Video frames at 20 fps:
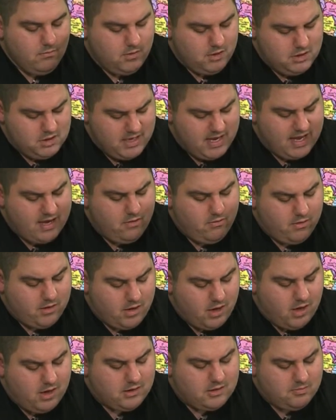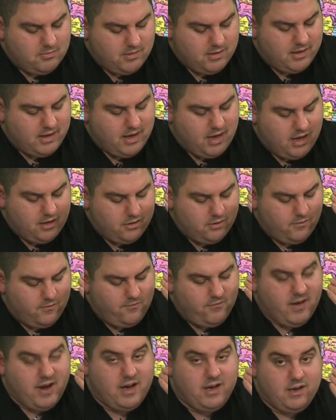Shadow would ultimately also
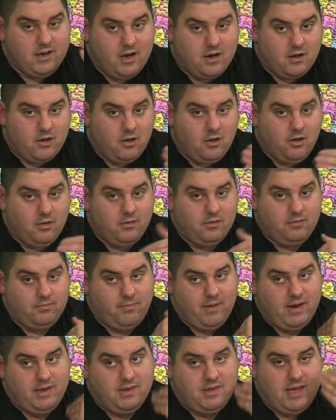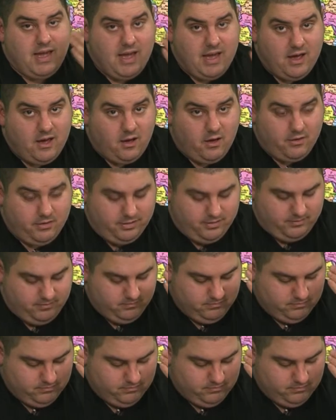fight Knuckles, fight Tails.